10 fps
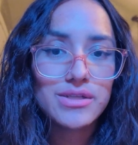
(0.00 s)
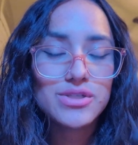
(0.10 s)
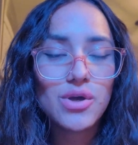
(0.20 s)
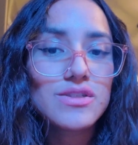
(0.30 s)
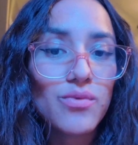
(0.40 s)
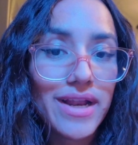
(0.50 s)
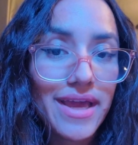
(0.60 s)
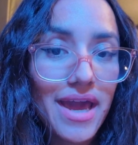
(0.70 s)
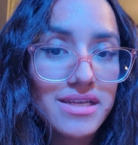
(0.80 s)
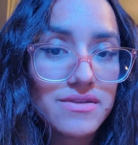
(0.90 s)
This is what I
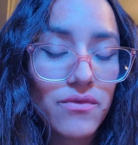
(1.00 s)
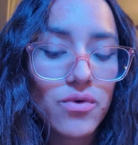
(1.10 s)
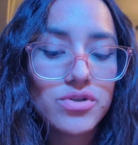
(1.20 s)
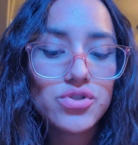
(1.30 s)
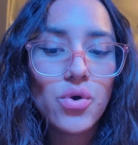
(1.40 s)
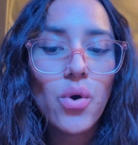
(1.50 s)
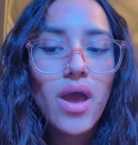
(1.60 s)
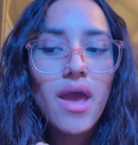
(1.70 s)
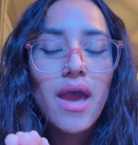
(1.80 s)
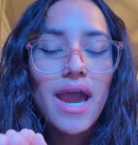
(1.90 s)
asked for. So
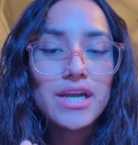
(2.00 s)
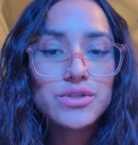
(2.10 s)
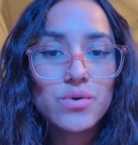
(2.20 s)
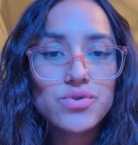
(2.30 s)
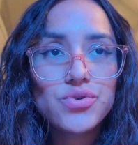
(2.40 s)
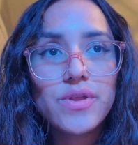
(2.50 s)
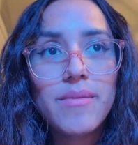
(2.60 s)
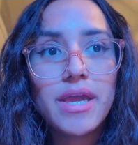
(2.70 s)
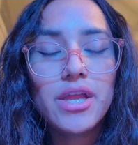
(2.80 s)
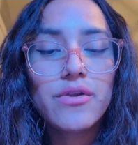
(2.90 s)
I told her that
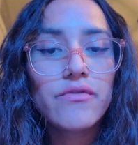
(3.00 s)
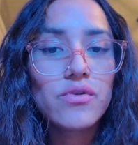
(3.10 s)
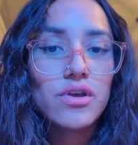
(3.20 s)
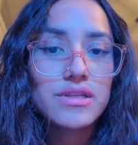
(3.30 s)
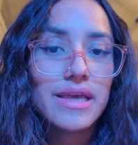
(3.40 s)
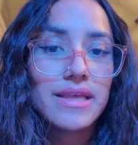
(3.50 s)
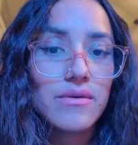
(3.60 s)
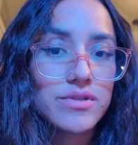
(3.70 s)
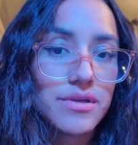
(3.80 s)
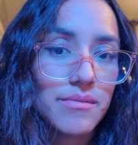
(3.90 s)
my interview looked like
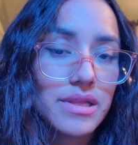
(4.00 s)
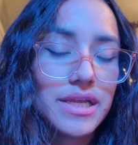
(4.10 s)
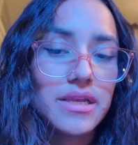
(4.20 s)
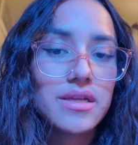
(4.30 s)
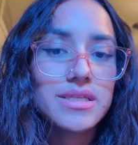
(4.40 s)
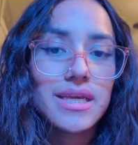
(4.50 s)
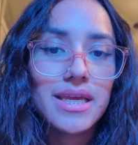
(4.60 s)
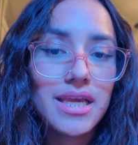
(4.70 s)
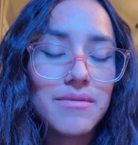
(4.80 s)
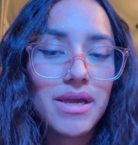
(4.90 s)
it was completed
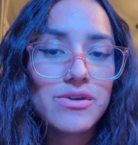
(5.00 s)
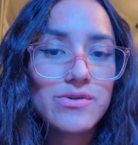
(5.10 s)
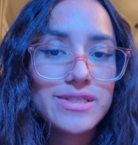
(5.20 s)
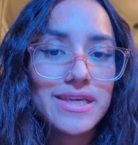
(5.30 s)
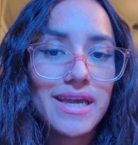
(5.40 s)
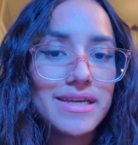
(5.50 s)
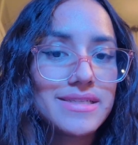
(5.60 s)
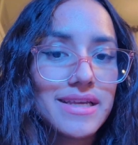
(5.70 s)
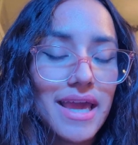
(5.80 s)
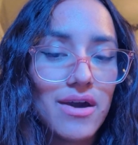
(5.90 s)
in my
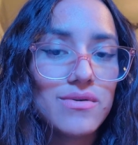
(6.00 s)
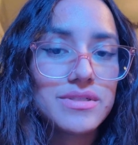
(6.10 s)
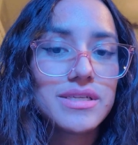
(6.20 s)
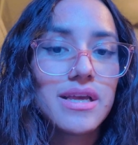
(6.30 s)
USCIS account,